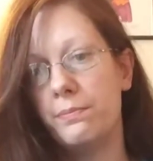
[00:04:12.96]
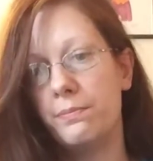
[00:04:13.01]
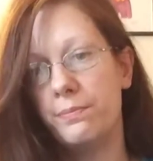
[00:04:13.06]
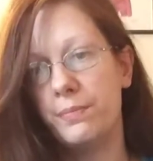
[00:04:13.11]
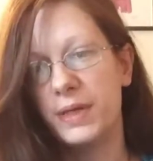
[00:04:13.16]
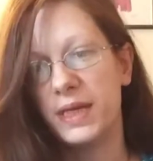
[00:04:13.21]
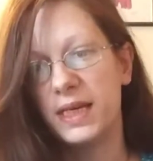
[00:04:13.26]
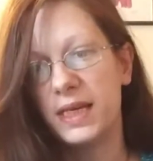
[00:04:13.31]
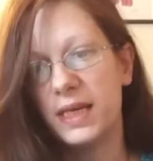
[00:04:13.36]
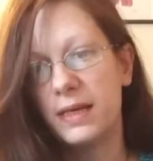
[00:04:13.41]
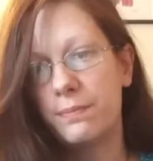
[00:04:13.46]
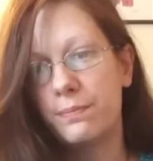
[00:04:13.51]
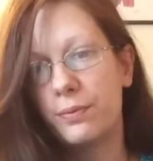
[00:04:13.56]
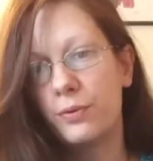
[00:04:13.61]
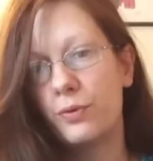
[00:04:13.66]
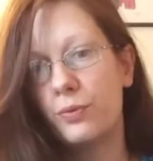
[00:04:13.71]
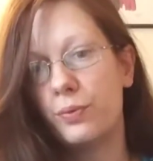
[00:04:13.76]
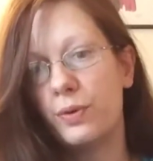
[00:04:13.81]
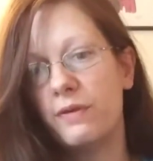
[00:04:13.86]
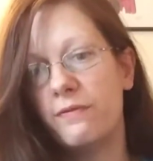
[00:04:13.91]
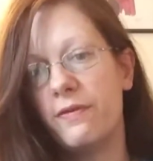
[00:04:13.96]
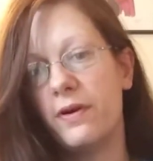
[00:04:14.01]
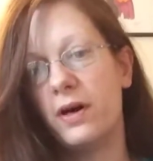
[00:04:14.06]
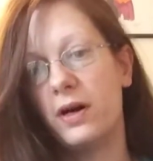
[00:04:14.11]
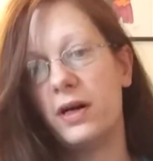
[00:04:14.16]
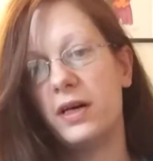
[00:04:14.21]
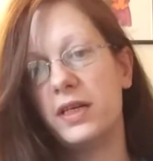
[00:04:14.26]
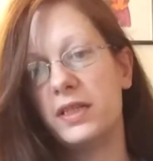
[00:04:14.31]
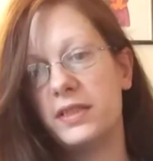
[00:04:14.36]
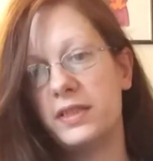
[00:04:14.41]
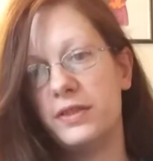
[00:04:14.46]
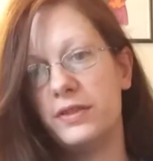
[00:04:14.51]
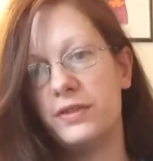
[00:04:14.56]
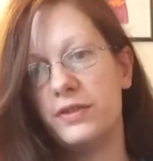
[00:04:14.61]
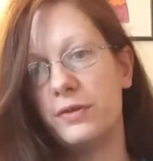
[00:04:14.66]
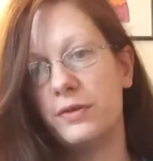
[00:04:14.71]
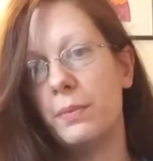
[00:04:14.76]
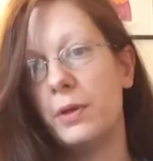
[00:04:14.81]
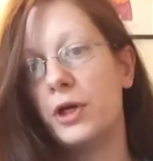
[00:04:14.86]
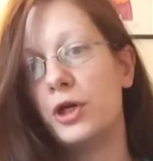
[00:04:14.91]
People with
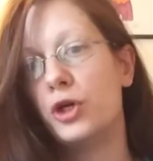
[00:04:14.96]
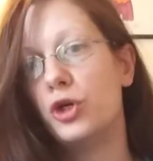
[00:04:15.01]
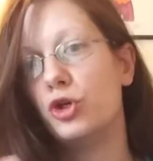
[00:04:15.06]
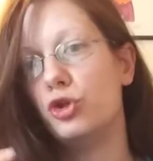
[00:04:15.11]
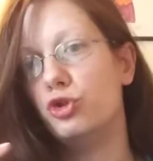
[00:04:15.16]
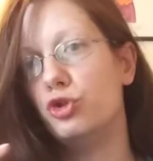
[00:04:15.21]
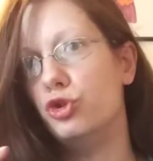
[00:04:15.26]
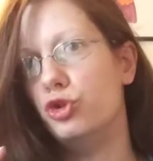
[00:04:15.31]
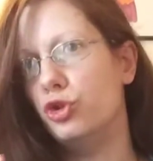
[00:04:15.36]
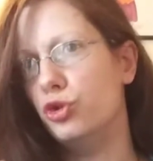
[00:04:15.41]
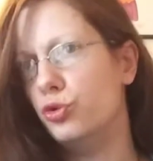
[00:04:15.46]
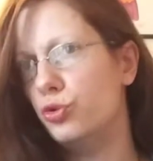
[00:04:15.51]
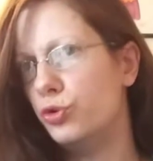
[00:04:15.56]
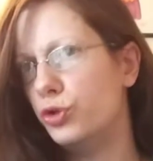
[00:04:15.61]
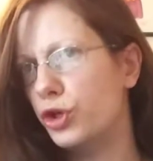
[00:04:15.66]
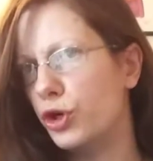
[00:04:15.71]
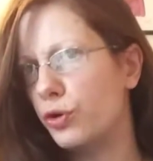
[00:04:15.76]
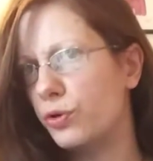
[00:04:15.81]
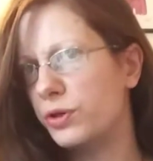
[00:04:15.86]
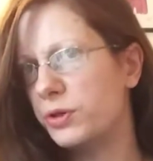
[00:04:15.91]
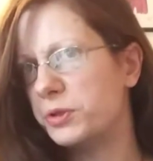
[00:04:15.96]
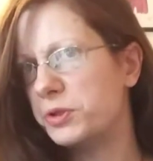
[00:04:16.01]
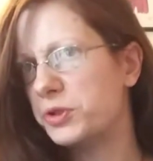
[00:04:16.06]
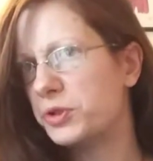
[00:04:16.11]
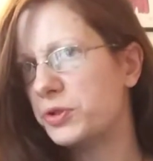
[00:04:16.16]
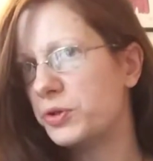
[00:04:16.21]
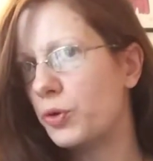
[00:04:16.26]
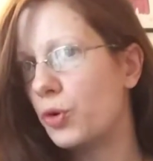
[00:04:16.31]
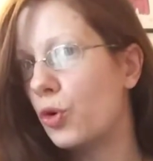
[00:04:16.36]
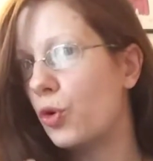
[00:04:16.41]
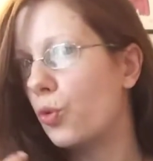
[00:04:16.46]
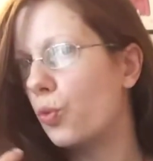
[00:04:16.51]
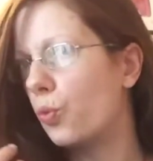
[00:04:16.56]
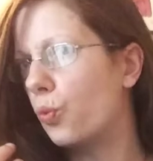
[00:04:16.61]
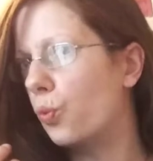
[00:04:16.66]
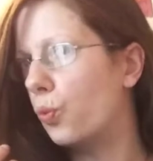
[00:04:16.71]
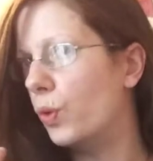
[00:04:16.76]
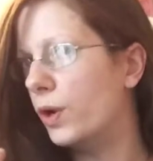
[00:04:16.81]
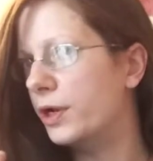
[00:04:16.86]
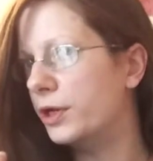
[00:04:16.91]
autism do notice
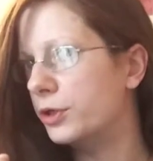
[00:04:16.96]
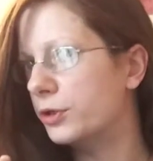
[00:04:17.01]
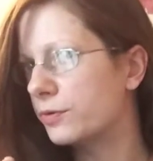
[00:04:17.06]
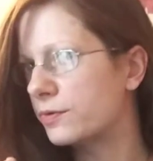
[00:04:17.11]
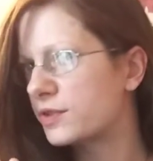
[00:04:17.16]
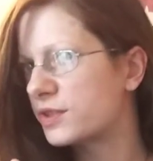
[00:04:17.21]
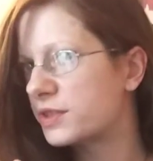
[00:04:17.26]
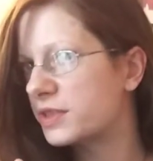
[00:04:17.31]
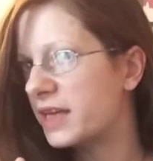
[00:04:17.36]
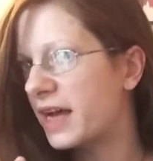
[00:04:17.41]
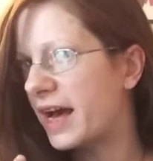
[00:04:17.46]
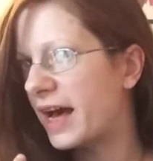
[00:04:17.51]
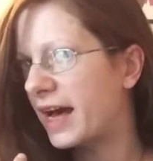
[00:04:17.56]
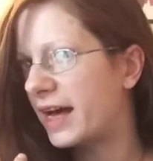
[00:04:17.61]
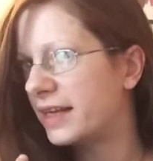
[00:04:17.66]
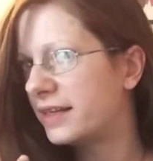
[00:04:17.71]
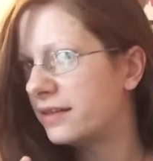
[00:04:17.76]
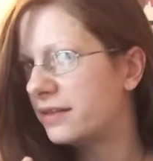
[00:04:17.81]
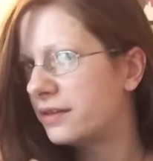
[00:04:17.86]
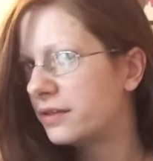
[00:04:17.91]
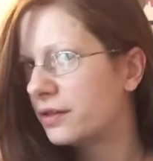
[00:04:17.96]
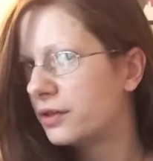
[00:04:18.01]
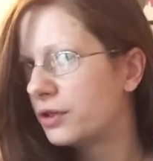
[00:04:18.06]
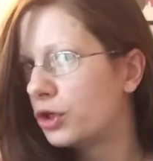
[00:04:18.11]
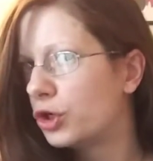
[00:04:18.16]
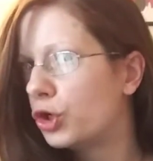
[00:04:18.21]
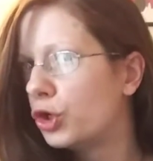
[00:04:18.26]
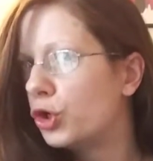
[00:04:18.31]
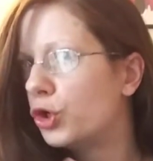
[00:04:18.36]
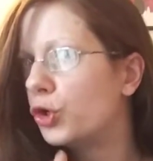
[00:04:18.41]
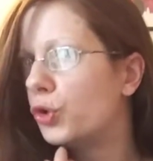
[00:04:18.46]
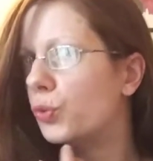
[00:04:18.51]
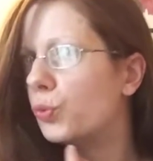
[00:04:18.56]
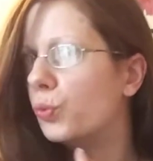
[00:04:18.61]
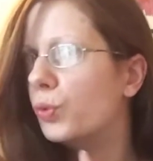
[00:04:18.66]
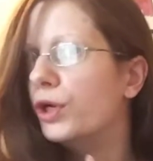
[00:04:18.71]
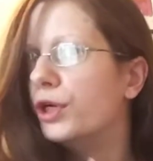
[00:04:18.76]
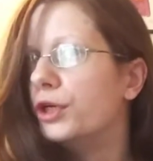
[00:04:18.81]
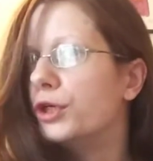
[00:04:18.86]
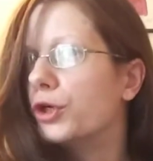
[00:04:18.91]
when you're sad,
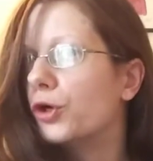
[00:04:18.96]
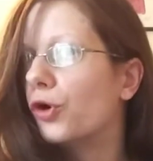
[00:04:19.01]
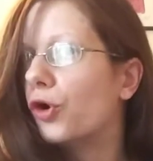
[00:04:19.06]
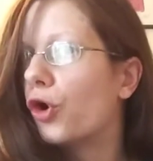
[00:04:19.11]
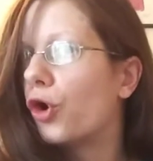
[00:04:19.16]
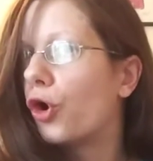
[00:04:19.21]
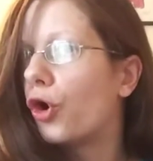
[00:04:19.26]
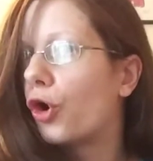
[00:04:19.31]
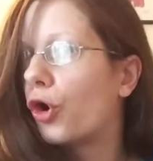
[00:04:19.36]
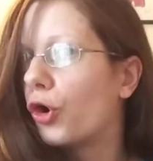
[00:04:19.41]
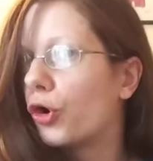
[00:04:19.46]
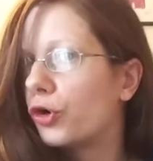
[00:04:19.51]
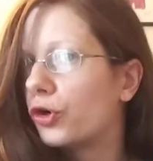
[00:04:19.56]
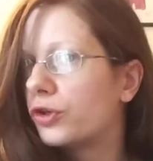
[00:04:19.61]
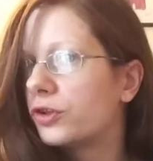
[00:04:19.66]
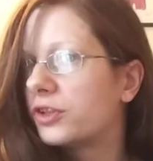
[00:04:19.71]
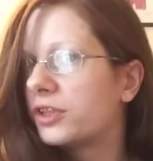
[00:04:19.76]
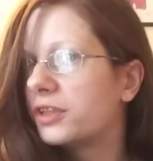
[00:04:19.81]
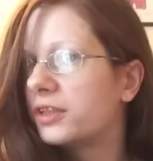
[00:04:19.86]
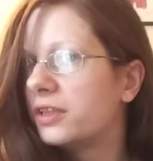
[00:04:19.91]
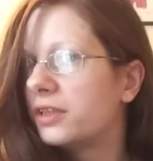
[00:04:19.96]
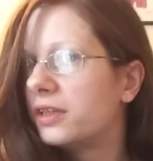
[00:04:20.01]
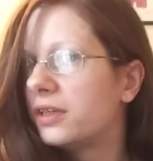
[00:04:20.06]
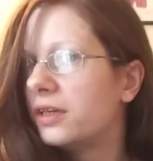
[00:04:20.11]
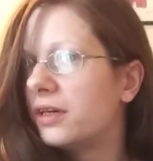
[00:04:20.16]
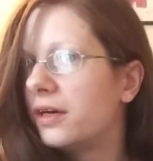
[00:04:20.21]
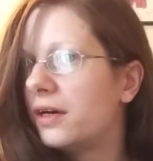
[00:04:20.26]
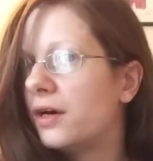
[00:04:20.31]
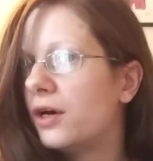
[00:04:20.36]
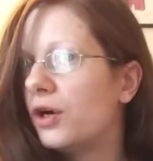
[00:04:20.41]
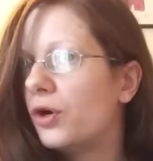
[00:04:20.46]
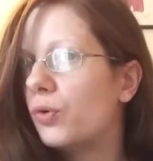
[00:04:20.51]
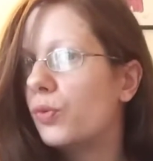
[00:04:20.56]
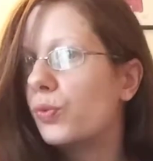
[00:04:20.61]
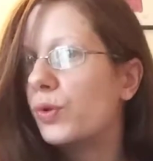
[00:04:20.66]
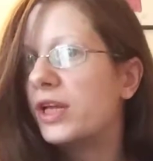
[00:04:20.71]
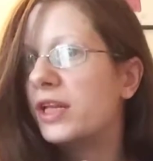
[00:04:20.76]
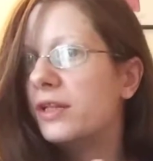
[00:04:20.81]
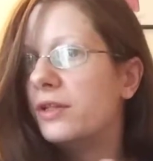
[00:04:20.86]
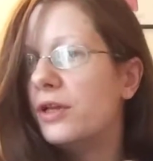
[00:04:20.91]
when you're hurt.
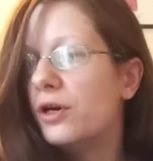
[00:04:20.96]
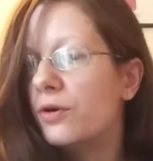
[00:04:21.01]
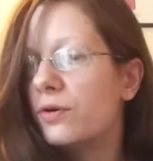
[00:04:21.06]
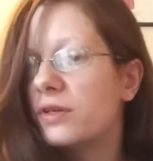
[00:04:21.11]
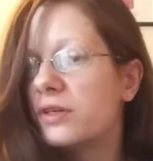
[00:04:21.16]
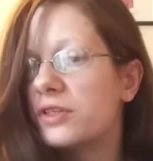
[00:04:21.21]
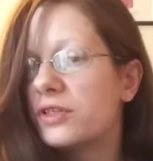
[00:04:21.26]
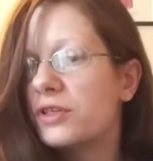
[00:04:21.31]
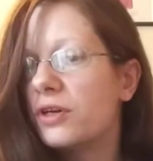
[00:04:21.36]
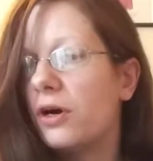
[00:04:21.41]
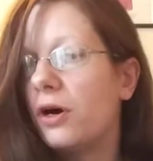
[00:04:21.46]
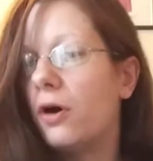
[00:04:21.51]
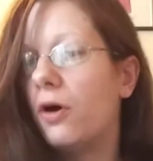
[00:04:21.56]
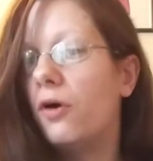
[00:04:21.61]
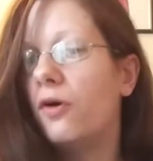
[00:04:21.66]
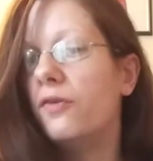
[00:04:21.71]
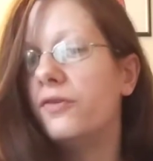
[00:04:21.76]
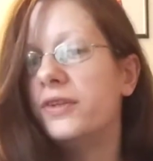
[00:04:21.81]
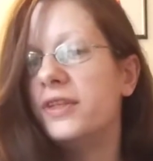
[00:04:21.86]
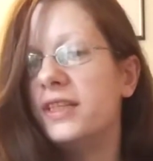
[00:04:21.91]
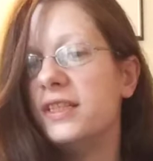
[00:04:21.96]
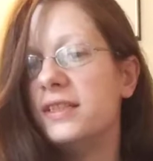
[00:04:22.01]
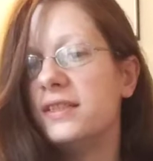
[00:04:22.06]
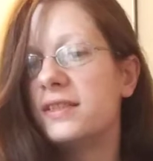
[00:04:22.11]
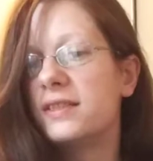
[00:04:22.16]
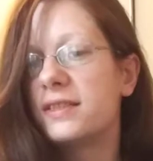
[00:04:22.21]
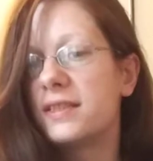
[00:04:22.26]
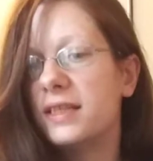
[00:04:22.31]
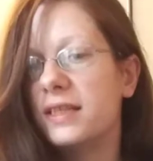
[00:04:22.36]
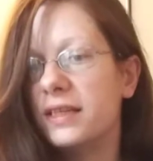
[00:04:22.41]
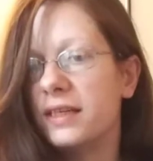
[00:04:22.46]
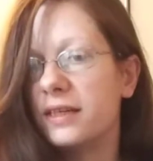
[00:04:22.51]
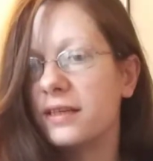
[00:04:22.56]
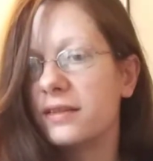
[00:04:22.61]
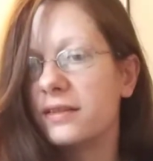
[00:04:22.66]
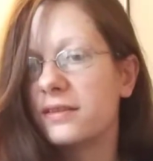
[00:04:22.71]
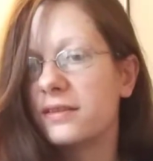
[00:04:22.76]
We notice all of these things.